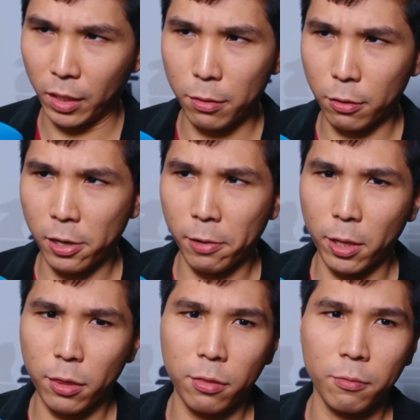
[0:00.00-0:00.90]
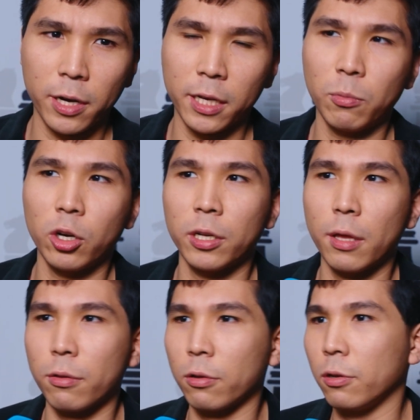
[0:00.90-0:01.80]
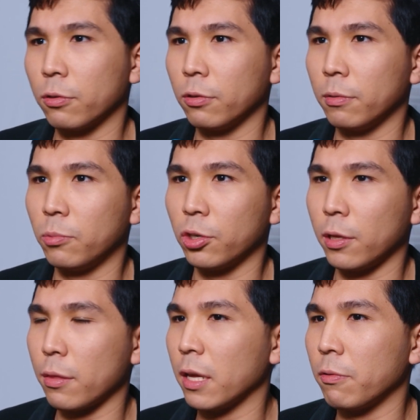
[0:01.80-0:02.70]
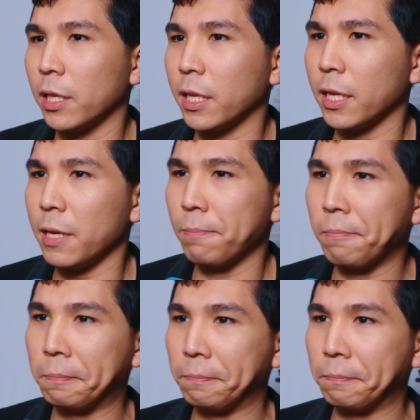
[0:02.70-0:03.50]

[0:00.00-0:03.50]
So I was ready more or less to go to a more or less equal endgame.